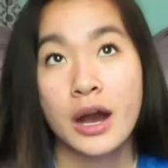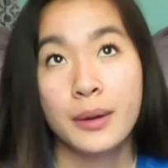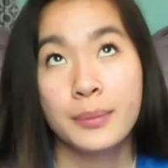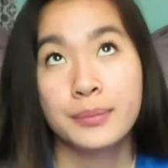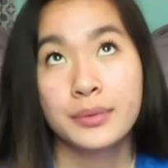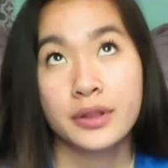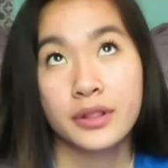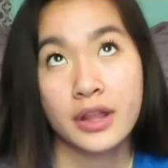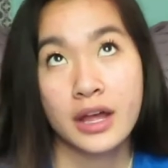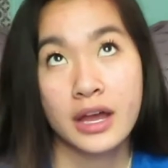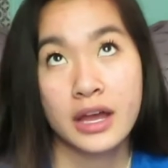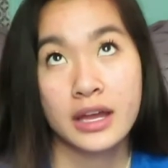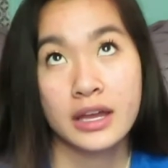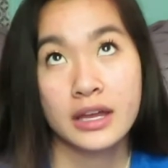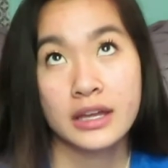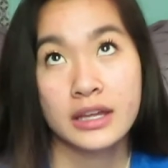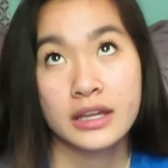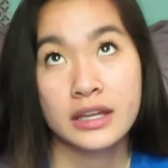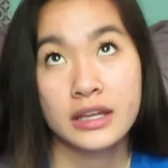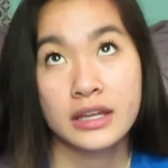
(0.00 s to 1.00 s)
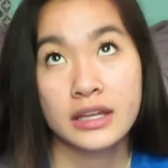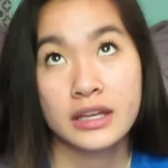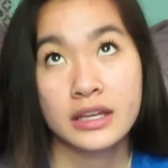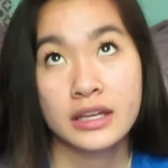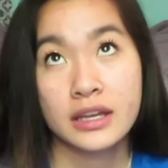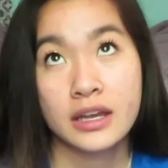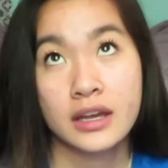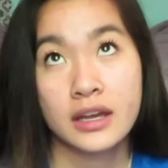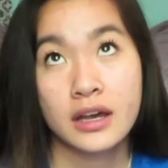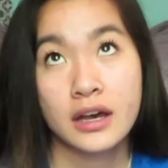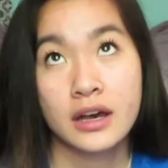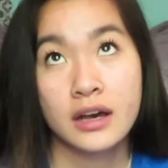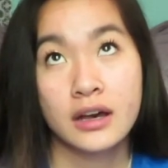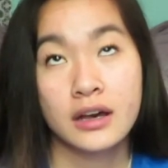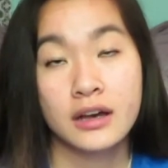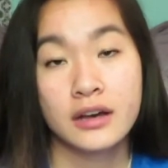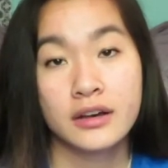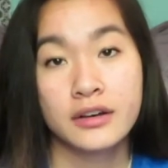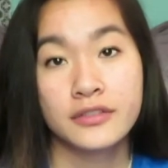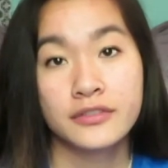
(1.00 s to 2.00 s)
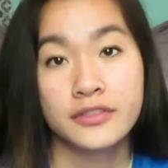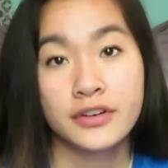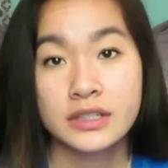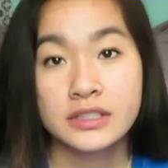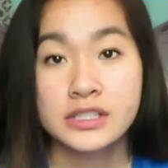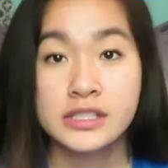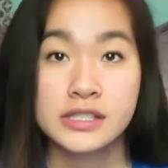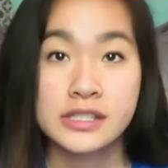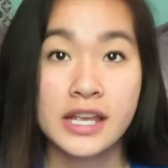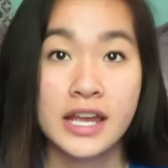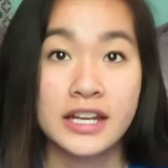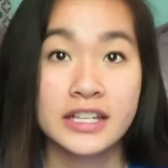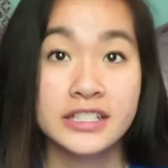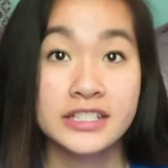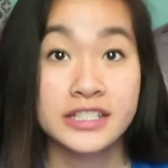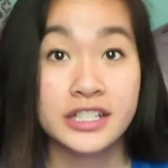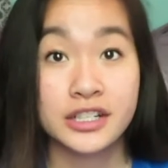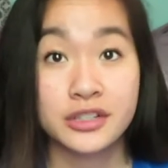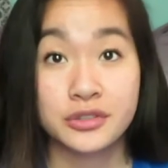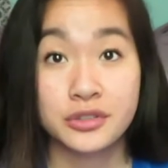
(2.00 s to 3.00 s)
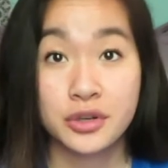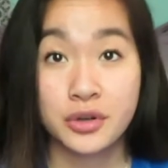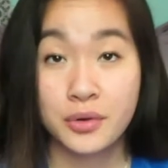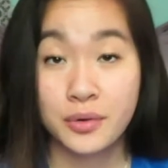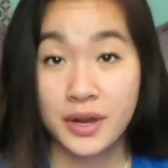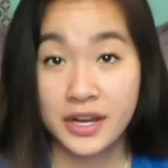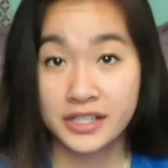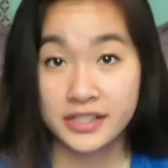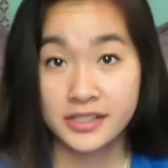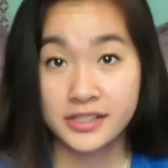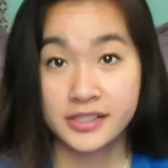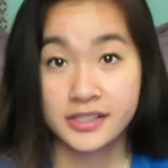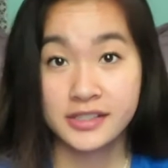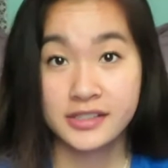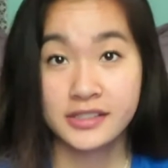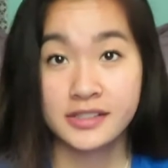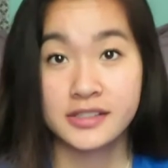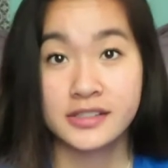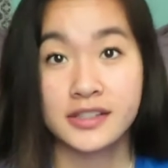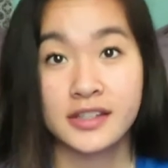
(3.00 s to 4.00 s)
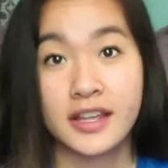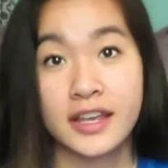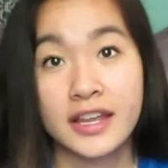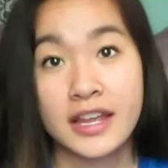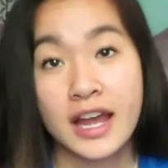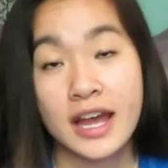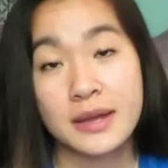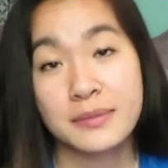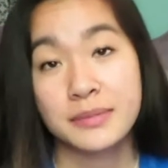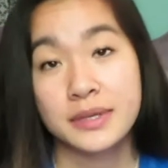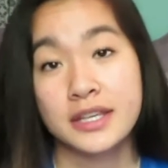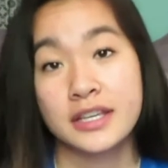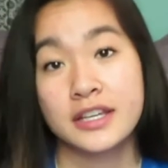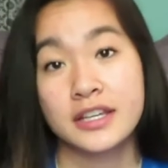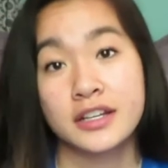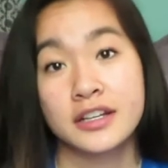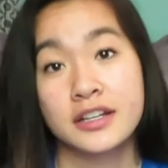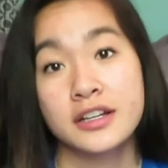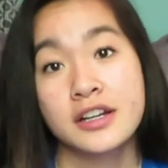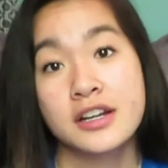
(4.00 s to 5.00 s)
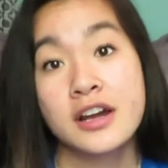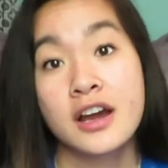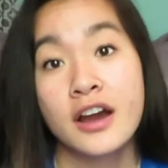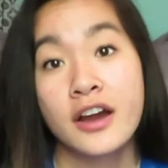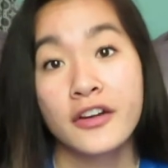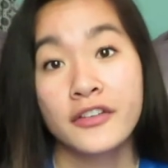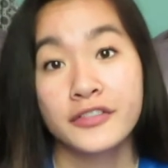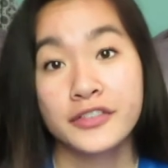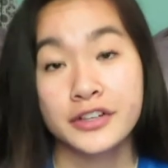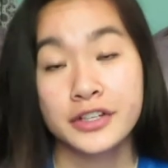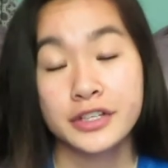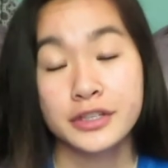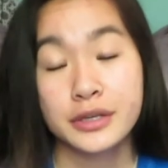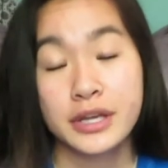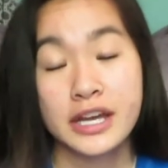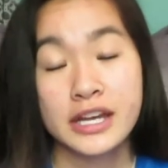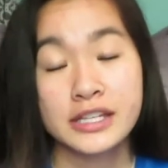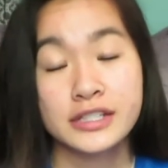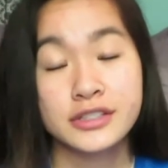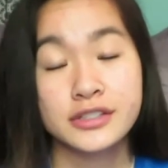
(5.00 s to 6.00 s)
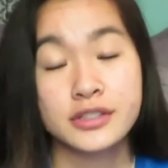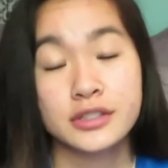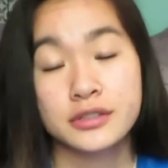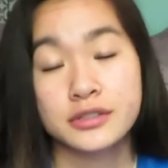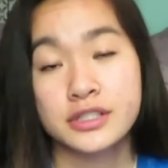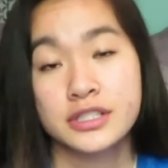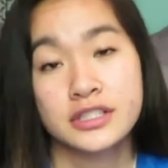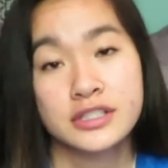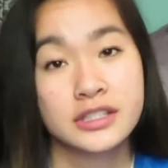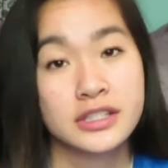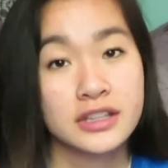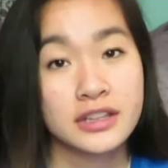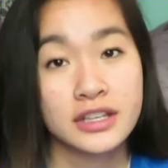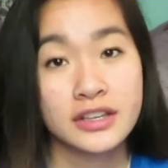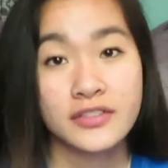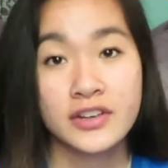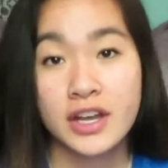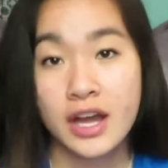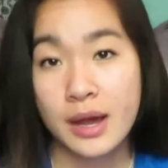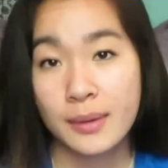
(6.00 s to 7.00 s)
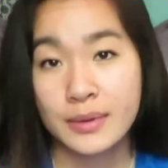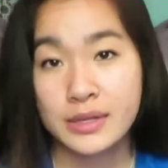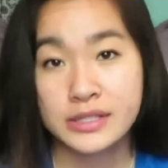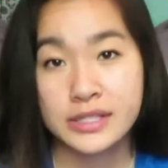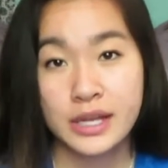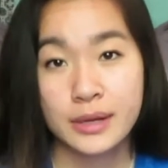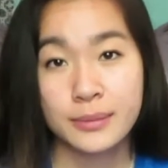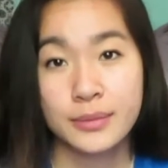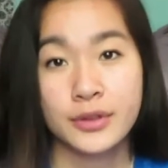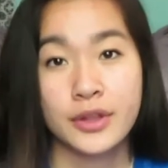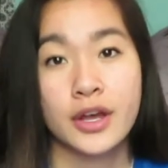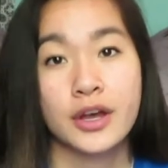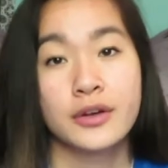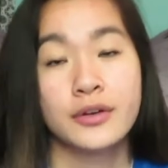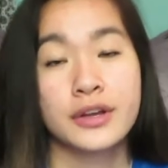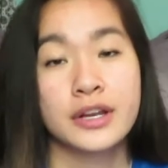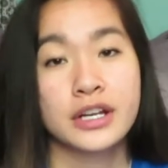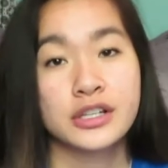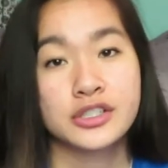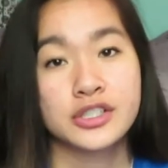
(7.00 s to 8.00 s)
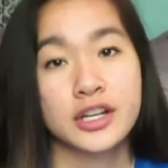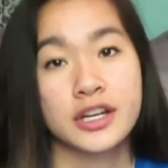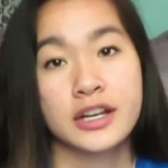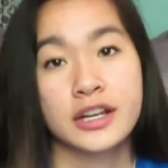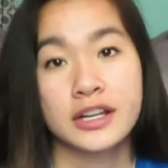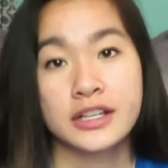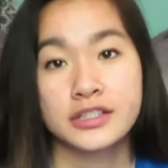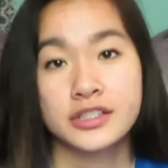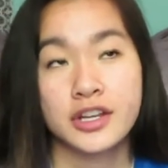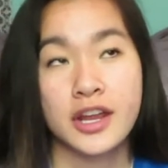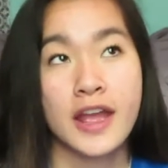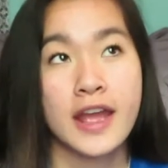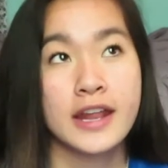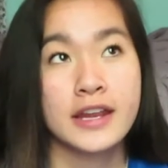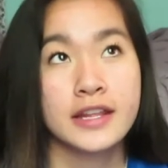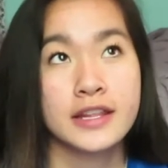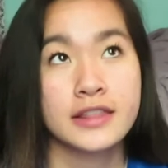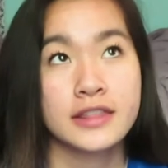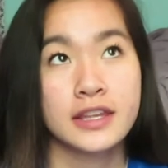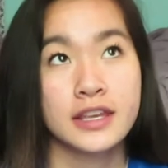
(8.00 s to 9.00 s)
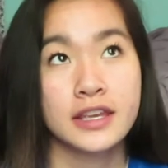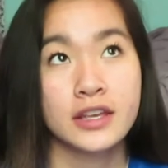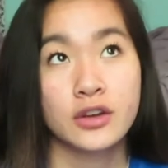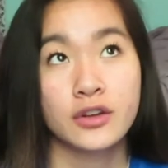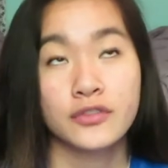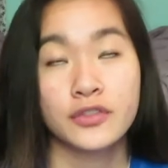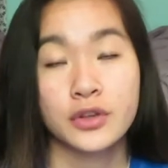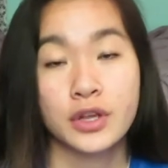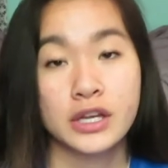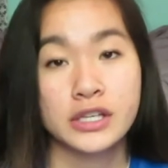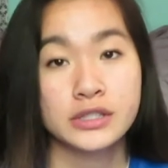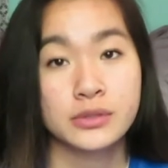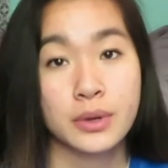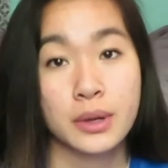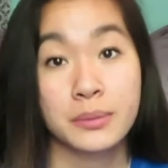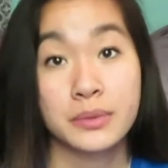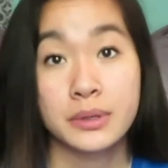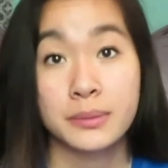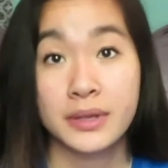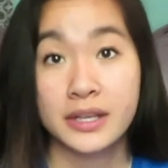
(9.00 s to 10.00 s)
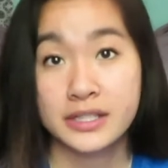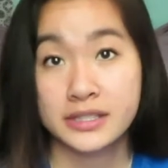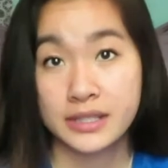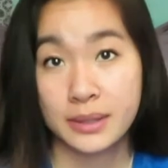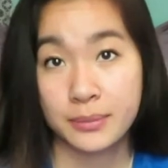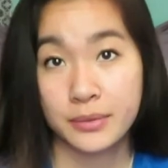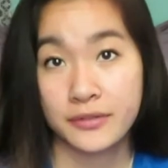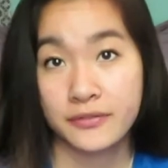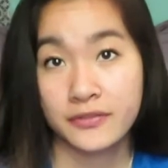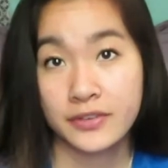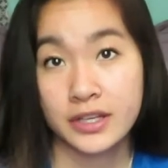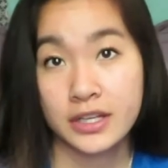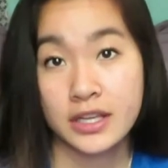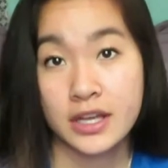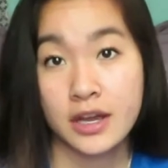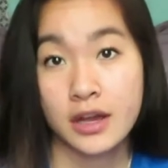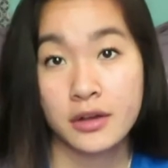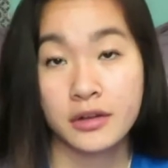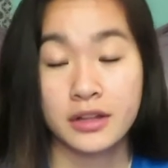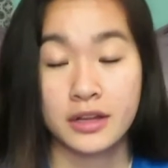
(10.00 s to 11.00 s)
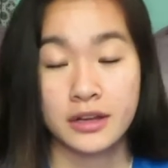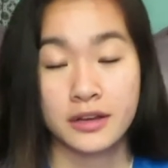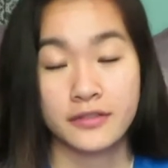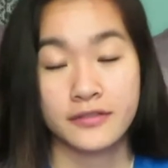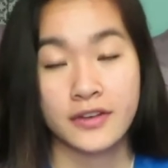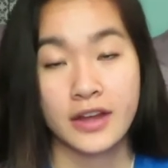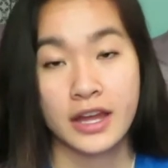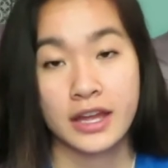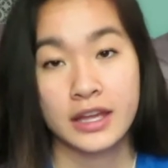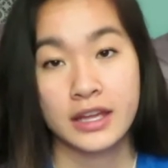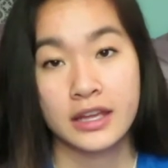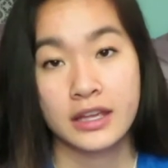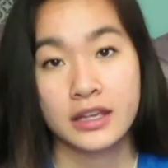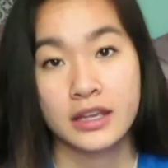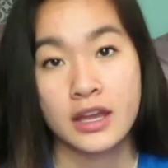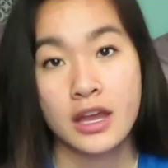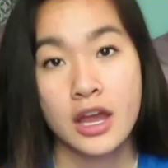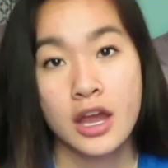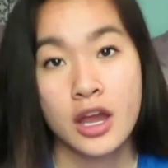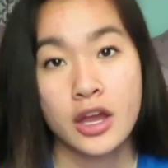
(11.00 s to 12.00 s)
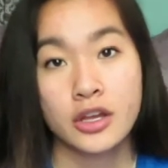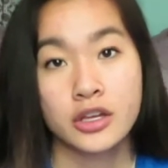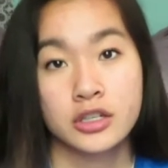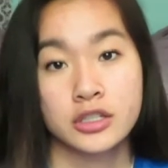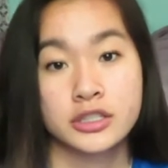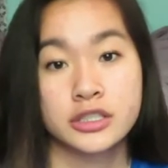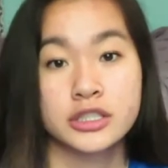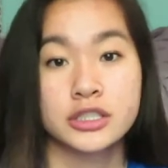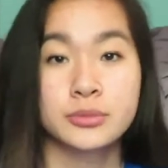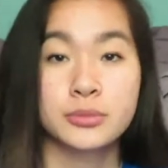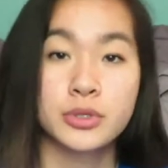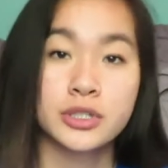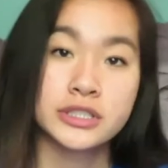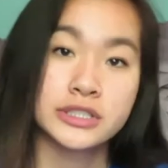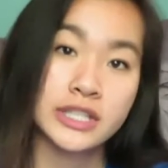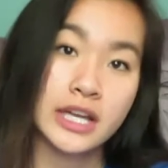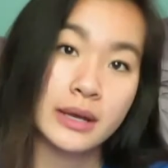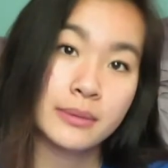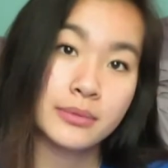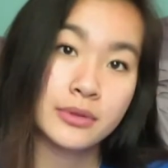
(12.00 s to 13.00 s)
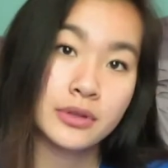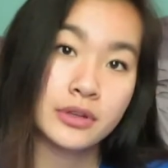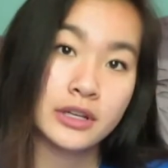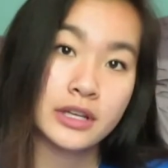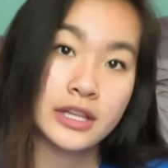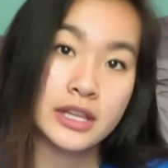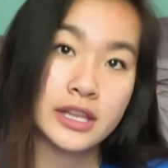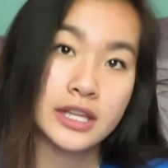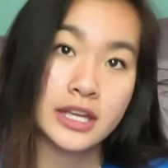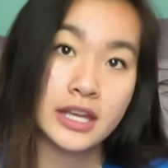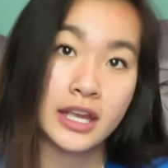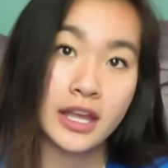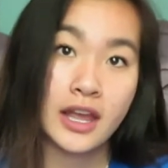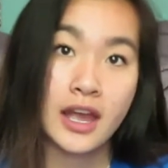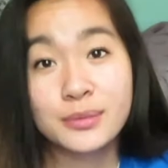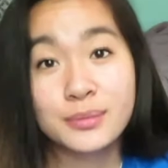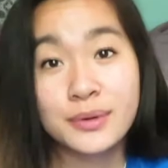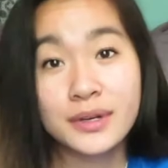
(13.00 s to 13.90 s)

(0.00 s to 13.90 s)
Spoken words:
applying, of just any general questions, like I'm here for you guys. So just leave a comment down below and I'll try to answer anything, or if you guys want me to make a separate video clarifying, going into more depth or anything.